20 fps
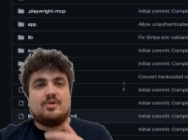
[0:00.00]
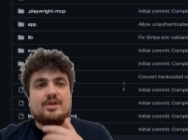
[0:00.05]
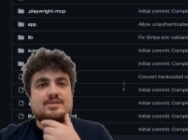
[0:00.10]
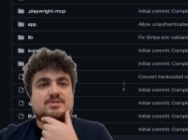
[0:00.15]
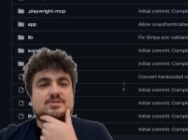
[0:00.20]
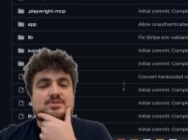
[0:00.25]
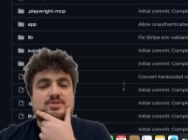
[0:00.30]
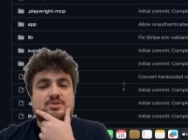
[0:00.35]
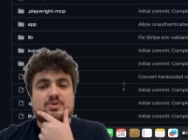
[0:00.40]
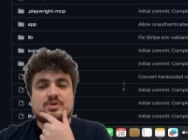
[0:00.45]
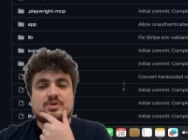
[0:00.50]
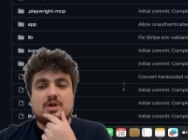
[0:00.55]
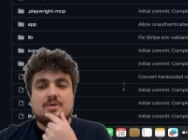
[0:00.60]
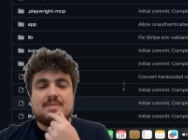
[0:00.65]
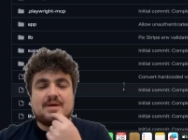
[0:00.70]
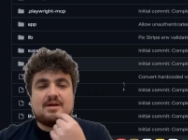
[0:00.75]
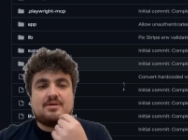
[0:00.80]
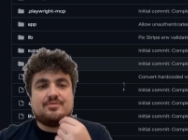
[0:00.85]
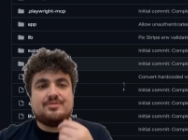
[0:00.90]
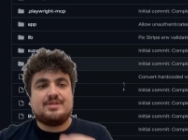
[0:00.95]
Now, let's
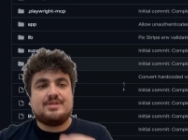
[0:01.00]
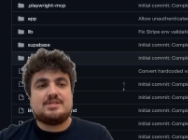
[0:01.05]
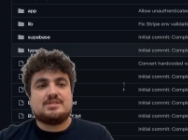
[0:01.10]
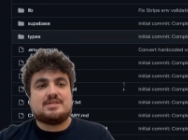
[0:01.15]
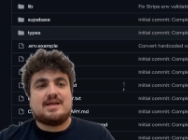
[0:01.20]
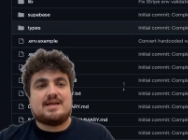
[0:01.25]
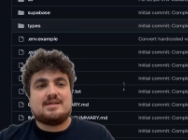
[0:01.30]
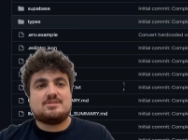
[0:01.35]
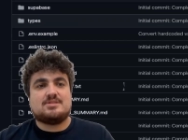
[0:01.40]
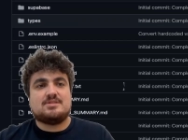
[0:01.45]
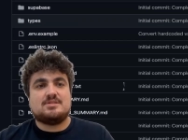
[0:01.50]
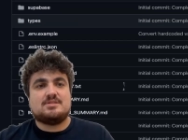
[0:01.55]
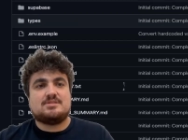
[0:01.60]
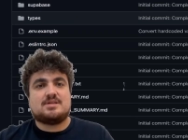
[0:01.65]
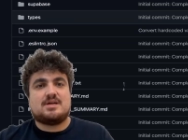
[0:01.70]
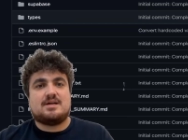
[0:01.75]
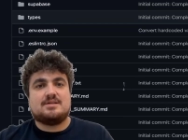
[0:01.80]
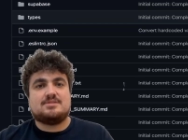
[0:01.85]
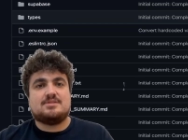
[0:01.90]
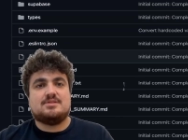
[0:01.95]
talk about the
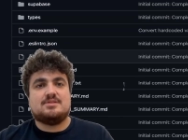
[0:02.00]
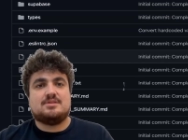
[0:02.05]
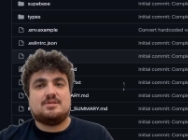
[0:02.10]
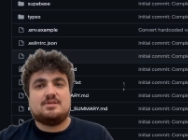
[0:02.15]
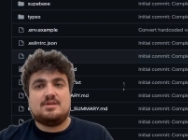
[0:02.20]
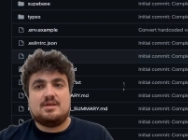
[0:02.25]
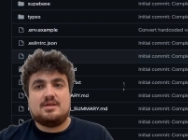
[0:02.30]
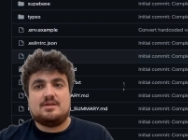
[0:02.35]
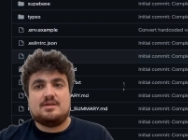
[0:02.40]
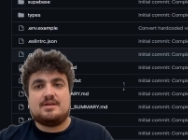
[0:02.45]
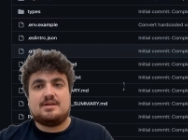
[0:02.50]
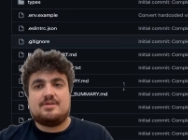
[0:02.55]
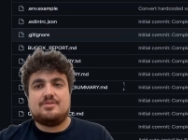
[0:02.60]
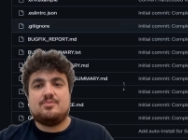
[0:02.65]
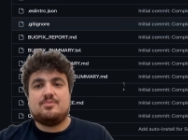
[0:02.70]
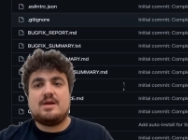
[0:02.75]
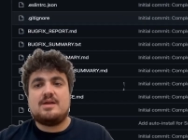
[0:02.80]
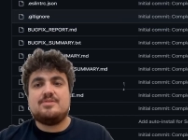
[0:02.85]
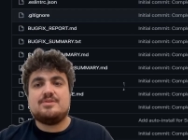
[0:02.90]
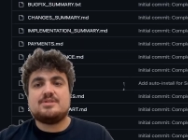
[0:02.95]
SaaS starter kit.
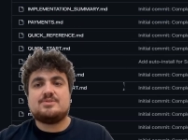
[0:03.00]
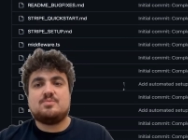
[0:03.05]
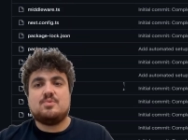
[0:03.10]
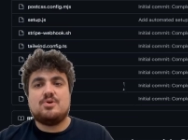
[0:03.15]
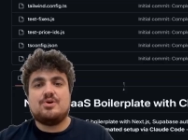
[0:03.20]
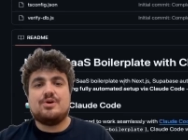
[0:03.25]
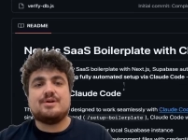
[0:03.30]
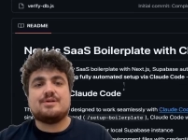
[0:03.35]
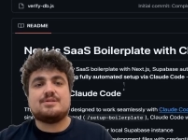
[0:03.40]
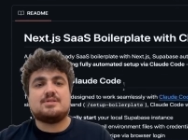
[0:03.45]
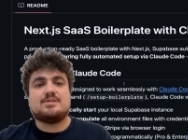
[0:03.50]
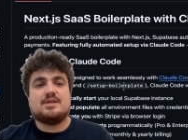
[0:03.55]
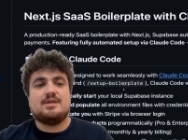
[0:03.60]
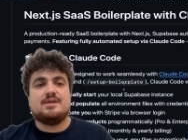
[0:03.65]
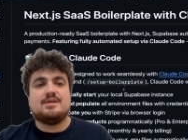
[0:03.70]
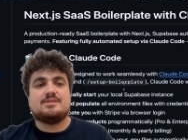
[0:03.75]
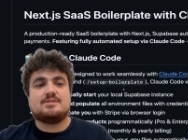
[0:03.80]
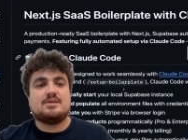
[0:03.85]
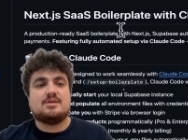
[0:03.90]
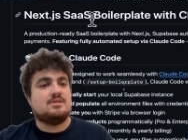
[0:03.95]
Now, the way this
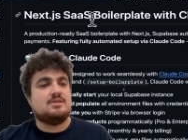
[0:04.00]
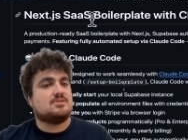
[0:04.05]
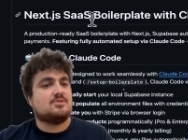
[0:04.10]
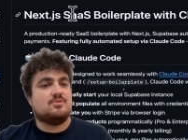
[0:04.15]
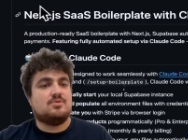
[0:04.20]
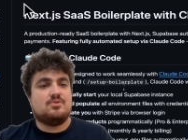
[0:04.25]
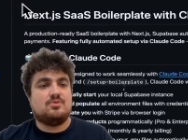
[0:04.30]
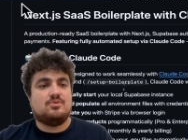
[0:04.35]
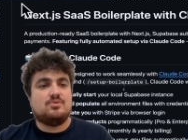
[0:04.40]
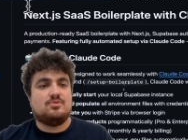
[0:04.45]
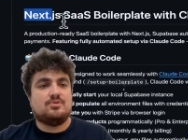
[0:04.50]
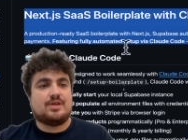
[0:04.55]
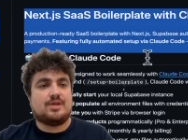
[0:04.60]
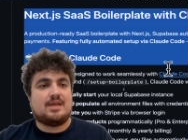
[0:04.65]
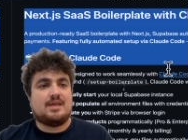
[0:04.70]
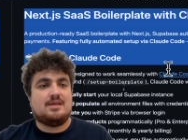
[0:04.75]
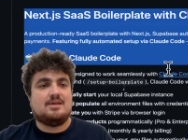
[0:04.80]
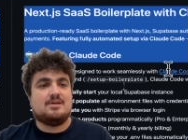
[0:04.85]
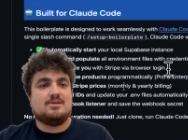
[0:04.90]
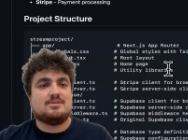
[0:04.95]
works is it's
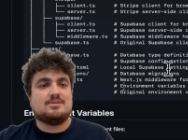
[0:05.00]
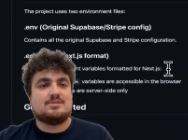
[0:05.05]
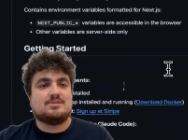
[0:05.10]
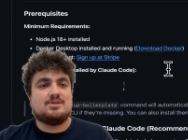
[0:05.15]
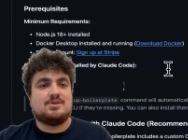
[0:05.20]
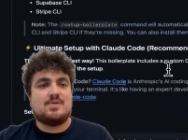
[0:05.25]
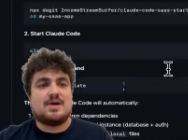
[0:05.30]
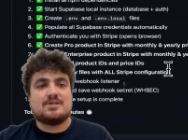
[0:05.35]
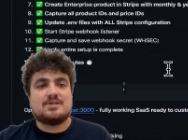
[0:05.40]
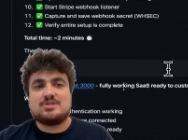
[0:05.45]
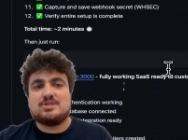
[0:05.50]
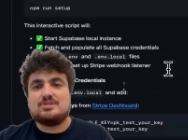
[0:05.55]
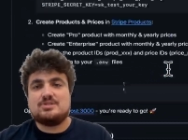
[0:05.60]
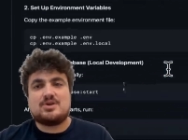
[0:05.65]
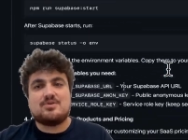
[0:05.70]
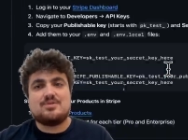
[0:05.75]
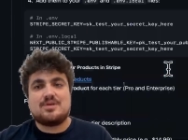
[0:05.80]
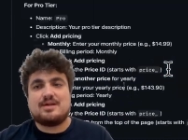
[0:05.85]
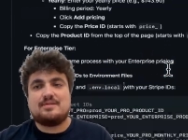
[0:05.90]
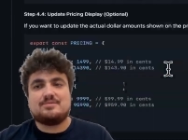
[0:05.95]
all here. So you
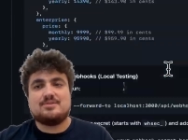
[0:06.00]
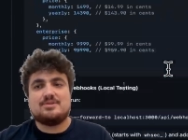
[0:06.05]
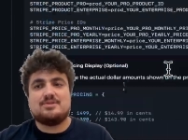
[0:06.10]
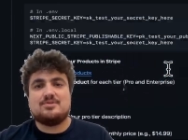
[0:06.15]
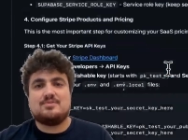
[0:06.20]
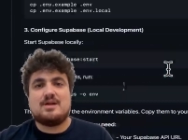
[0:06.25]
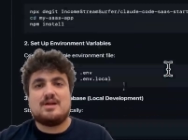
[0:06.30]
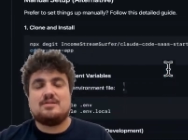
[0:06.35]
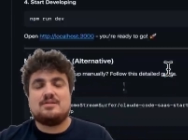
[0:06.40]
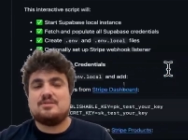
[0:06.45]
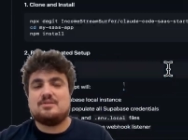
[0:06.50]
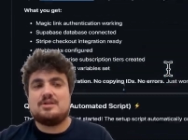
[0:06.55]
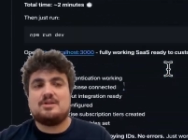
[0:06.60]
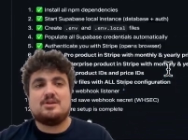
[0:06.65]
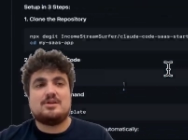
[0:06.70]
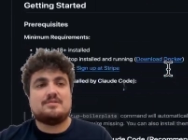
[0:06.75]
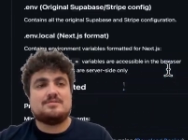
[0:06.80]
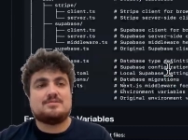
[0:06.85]
actually don't have to do anything.